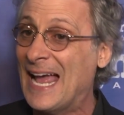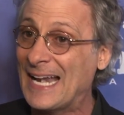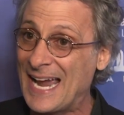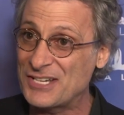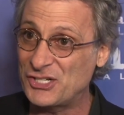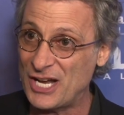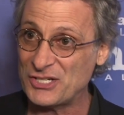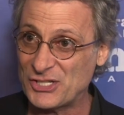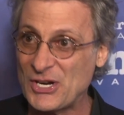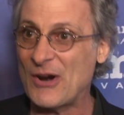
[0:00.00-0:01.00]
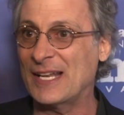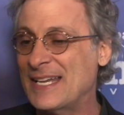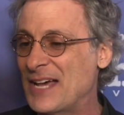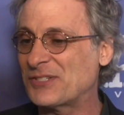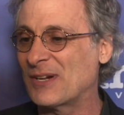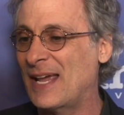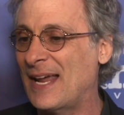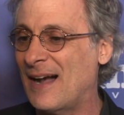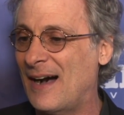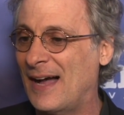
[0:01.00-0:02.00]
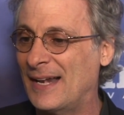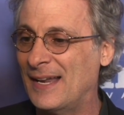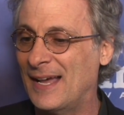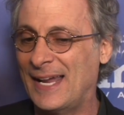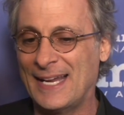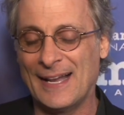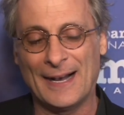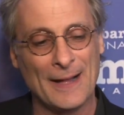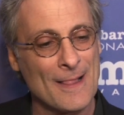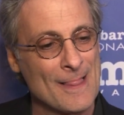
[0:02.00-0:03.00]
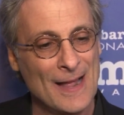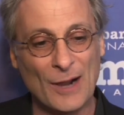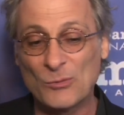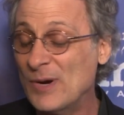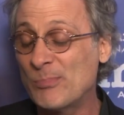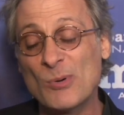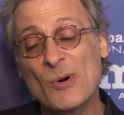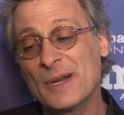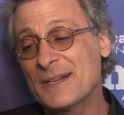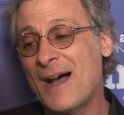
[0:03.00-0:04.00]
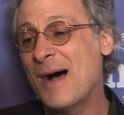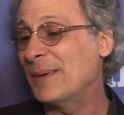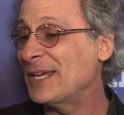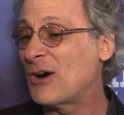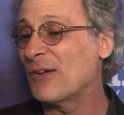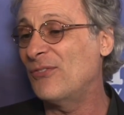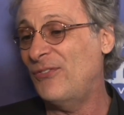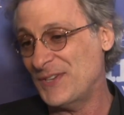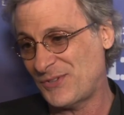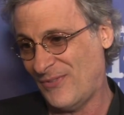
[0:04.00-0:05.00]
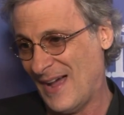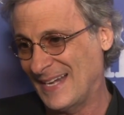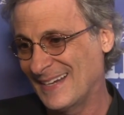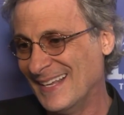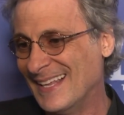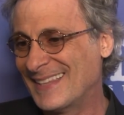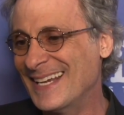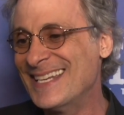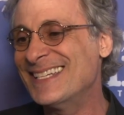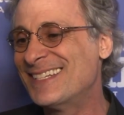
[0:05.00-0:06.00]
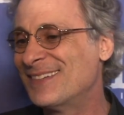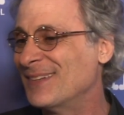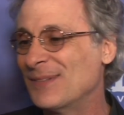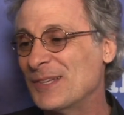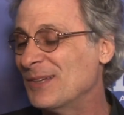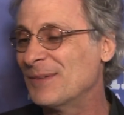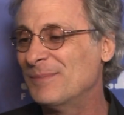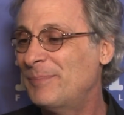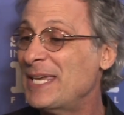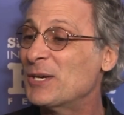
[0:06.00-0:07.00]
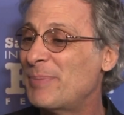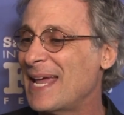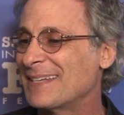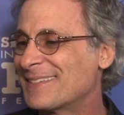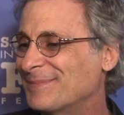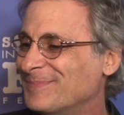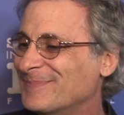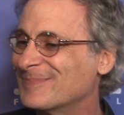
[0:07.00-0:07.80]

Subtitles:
And I just started yesterday on a rip-roaring comedy called Fist Fight that is, you'll pee your pants.